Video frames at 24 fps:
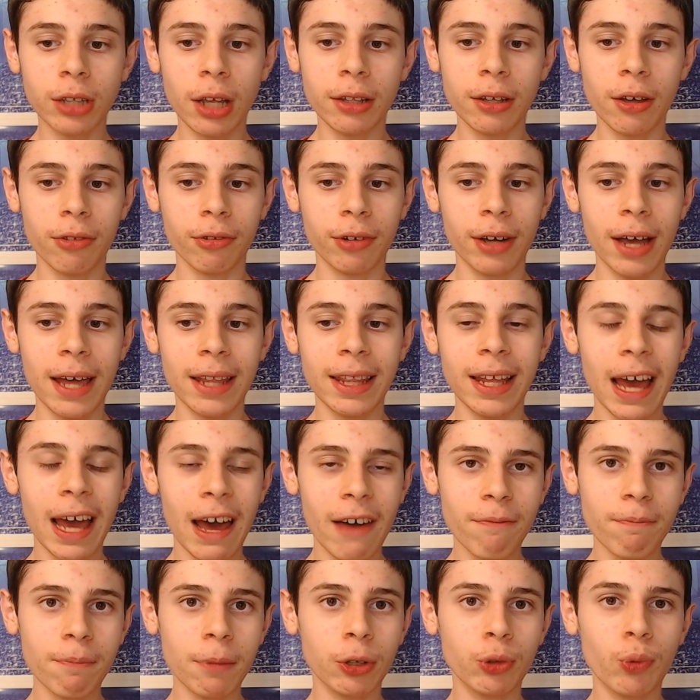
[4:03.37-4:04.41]
on the other hand, they
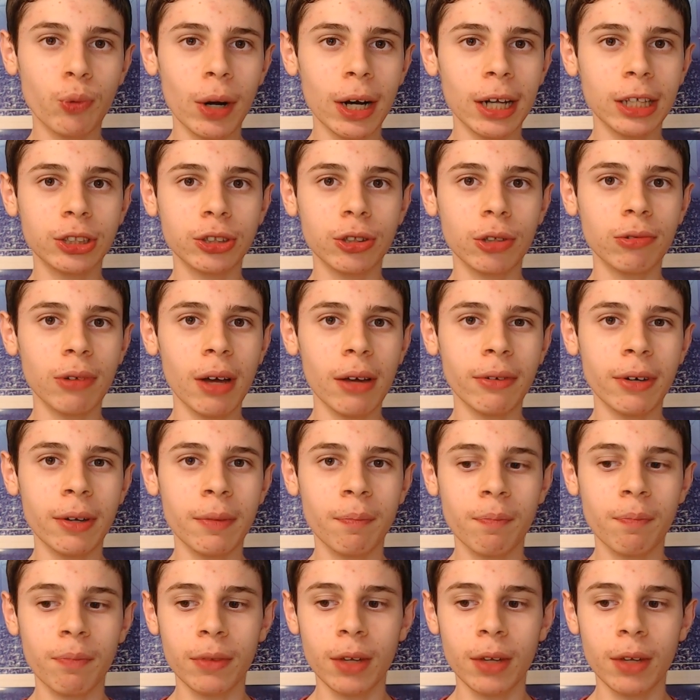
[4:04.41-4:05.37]
haven't been quite as good lately.